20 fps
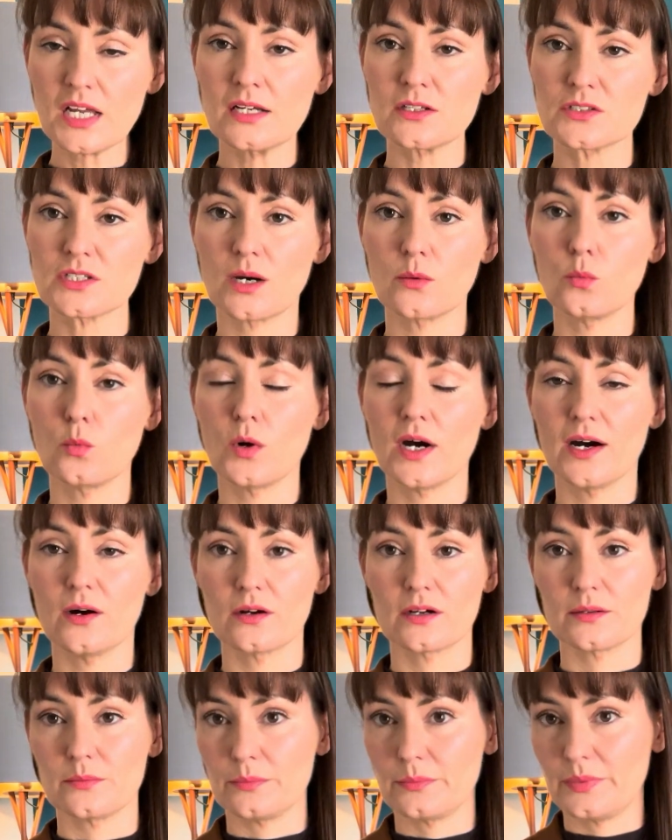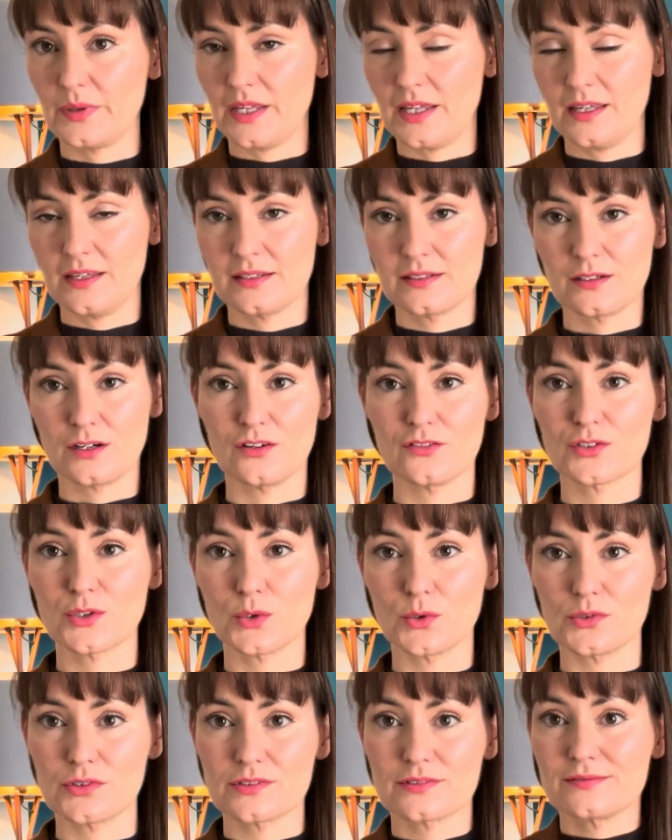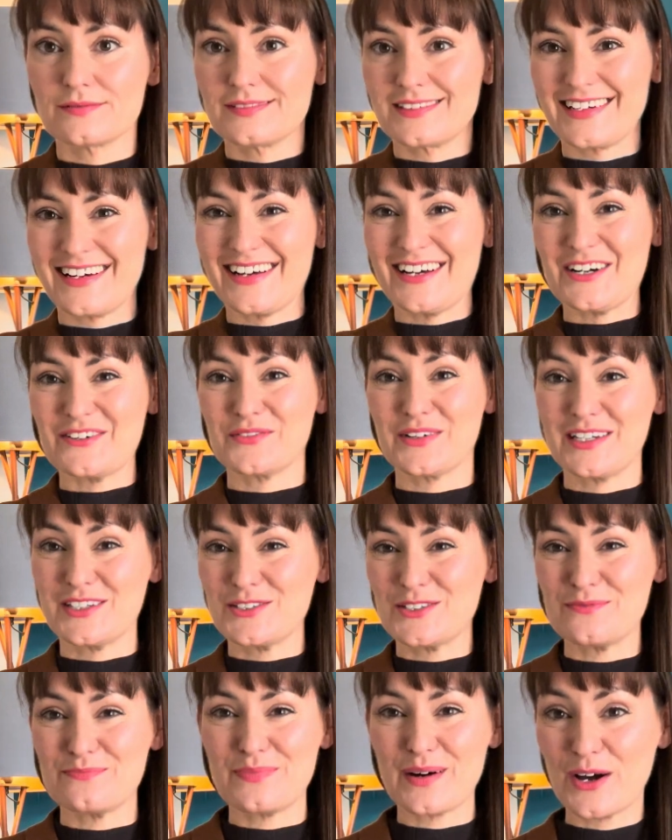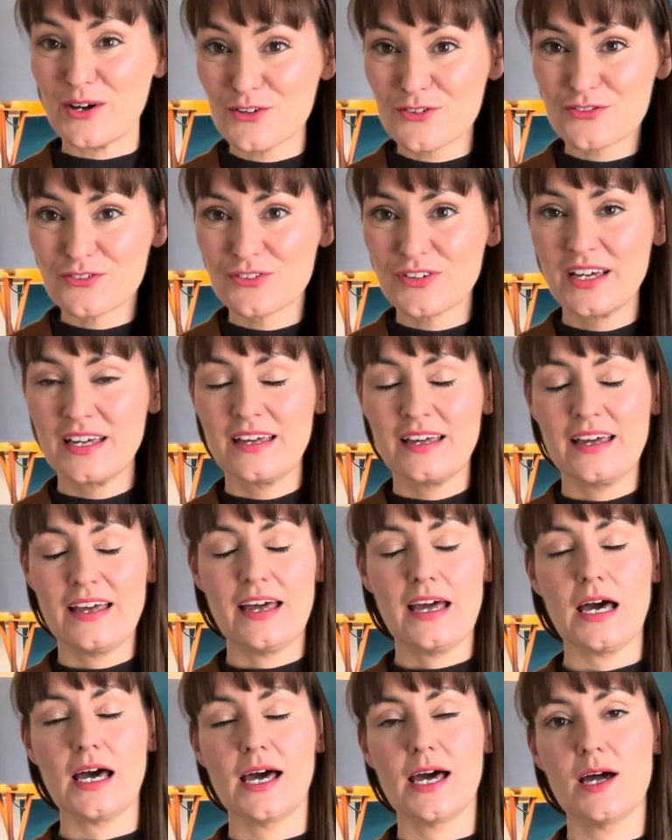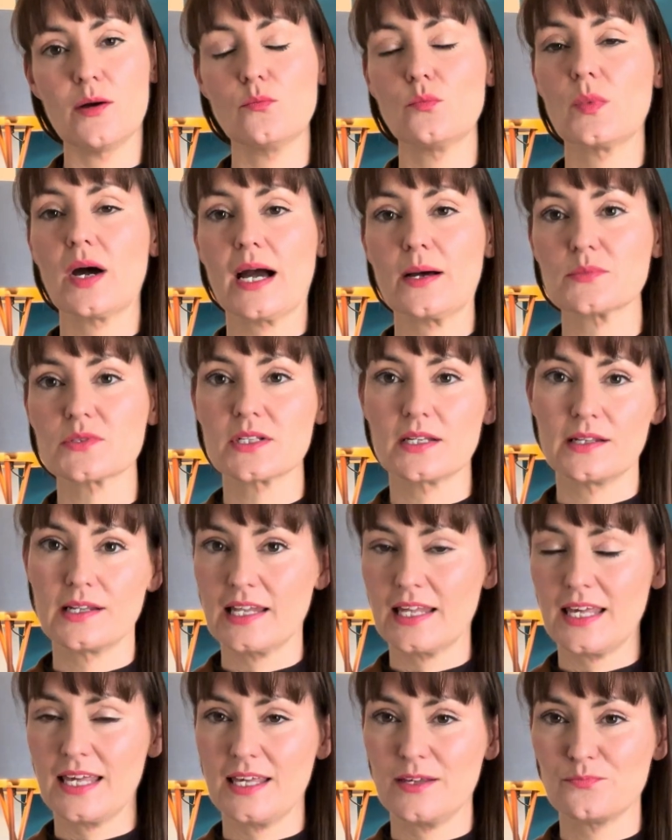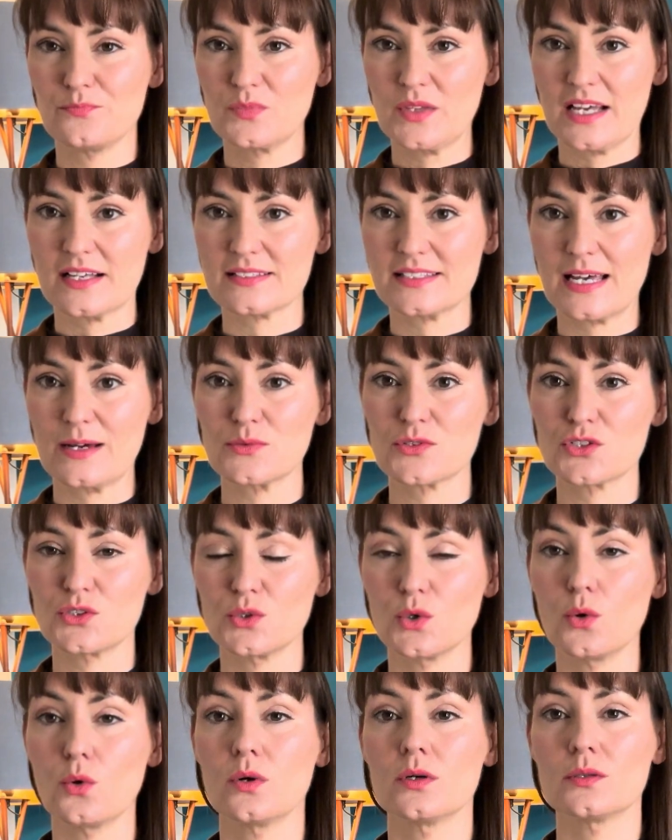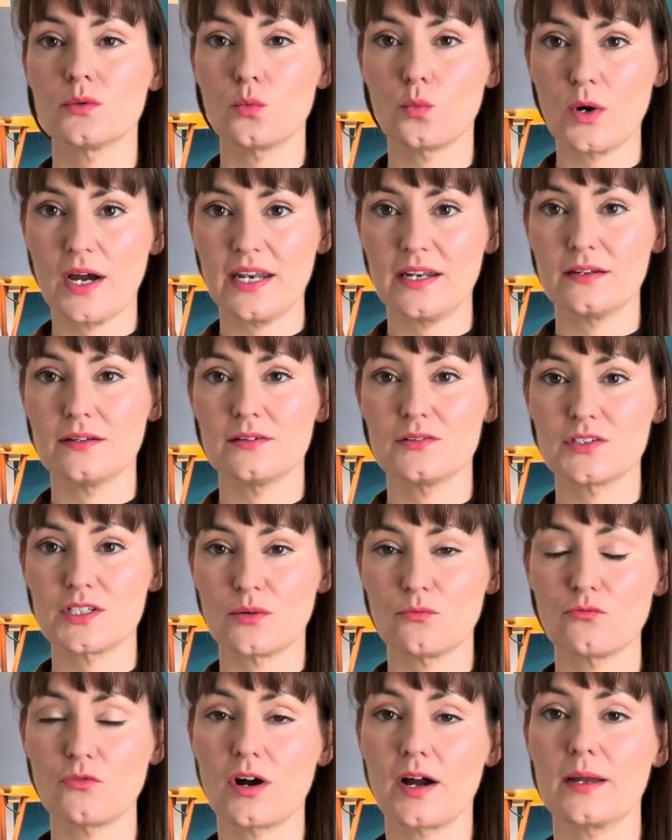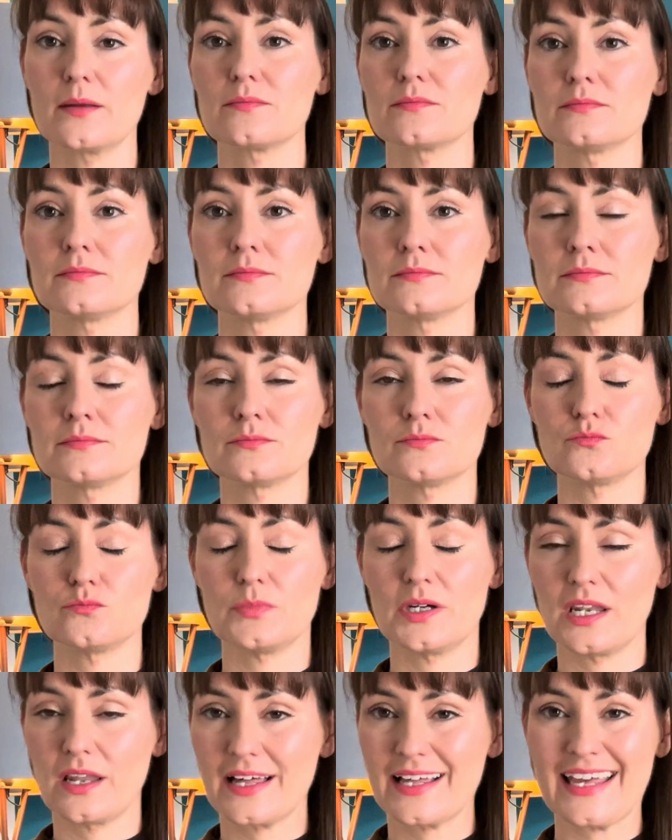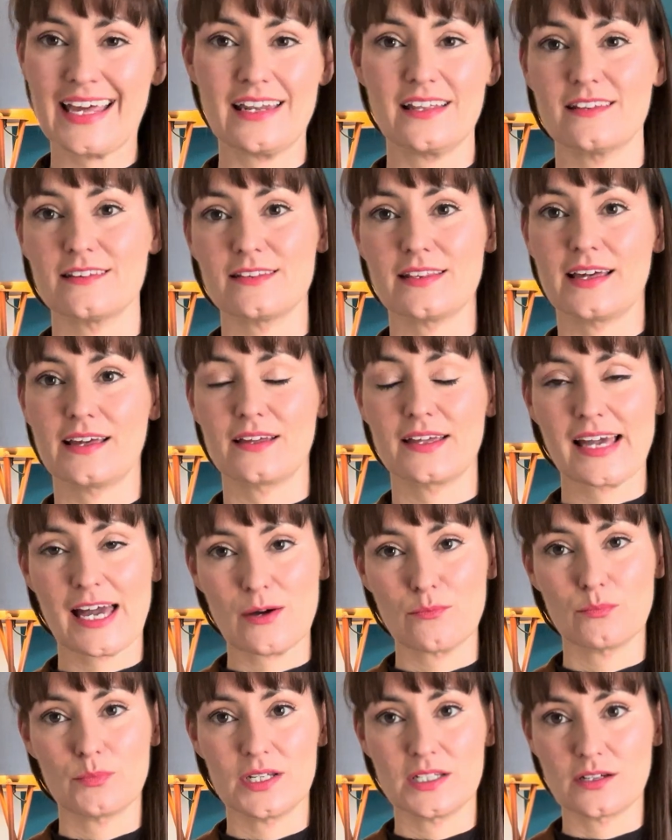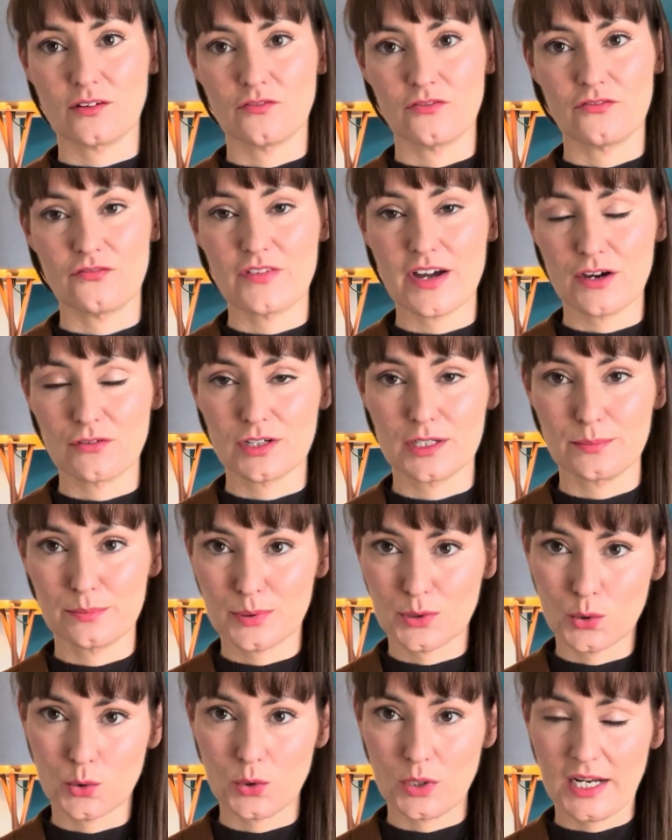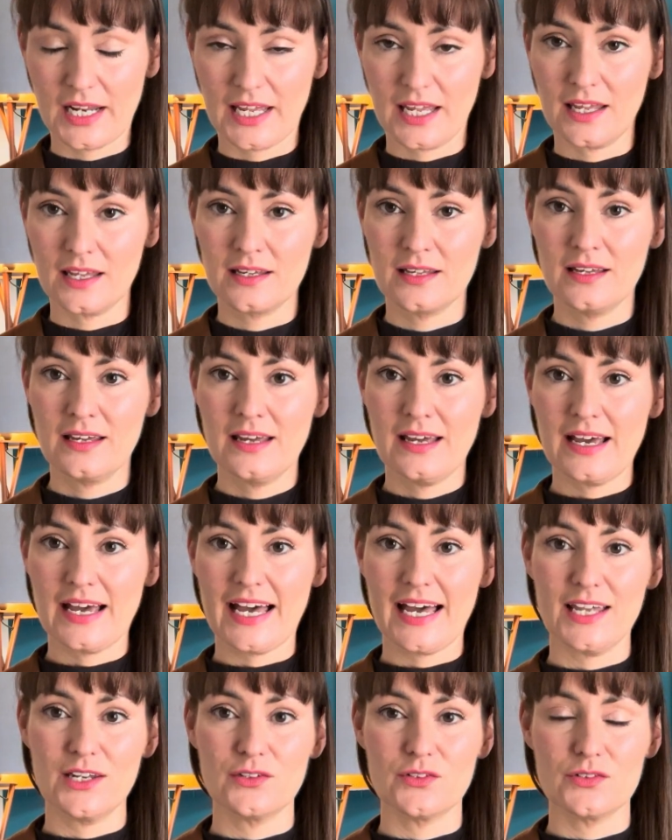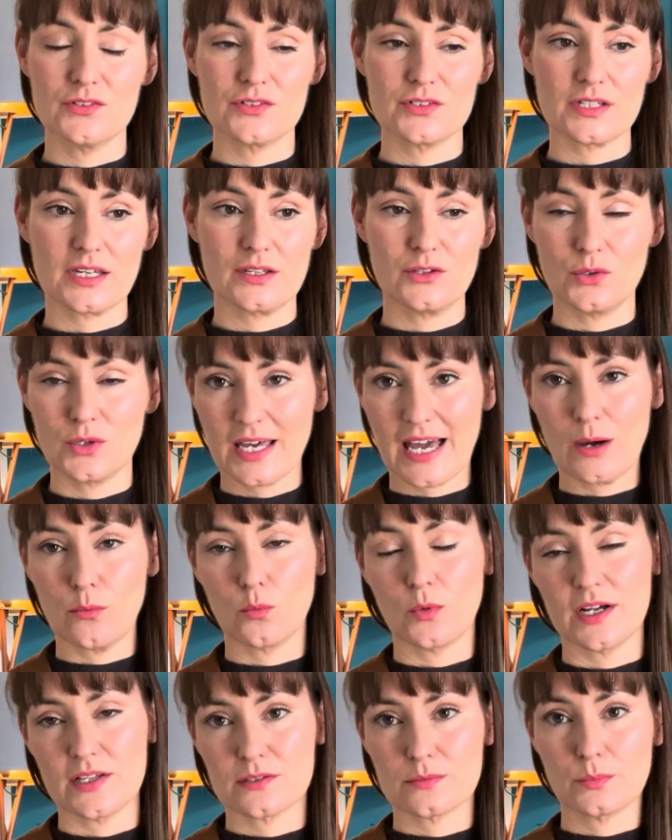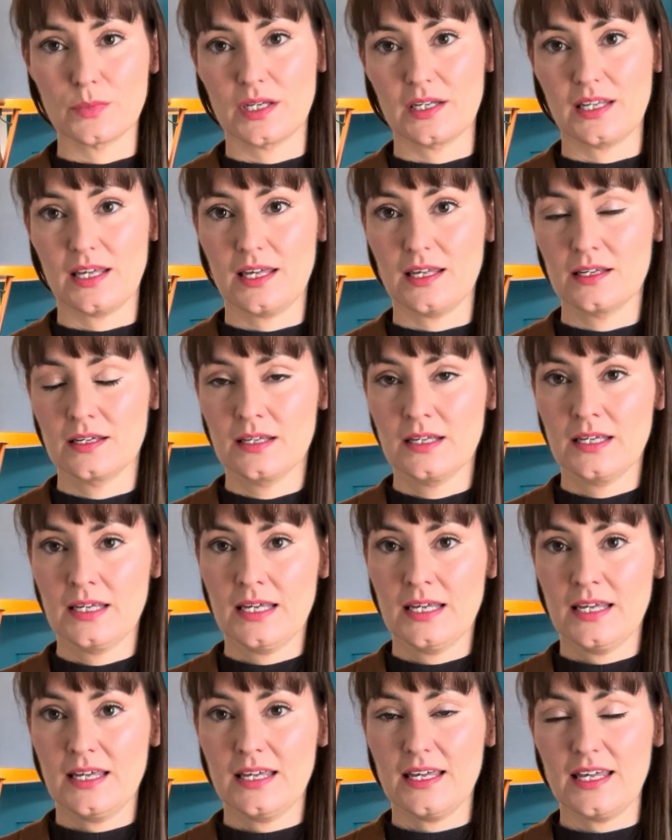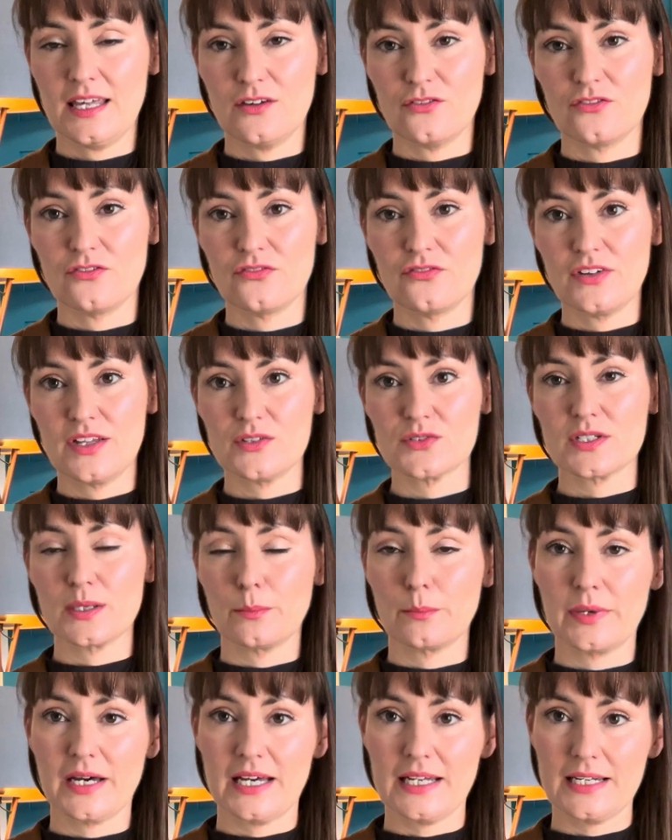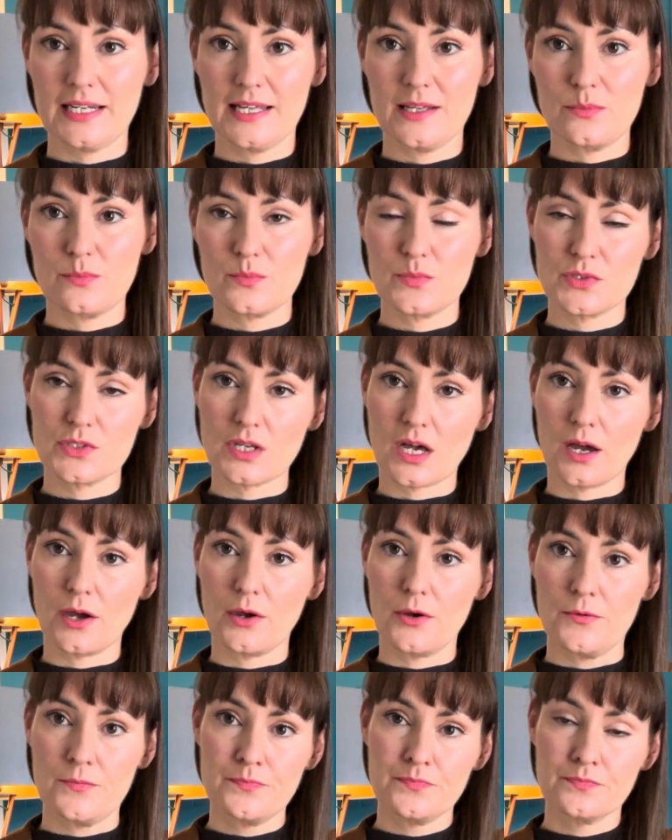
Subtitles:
done well can be, of course, we do both, absolutely exceptional when done right, but like anything, can be done very poorly, and you can waste money if it's done badly. So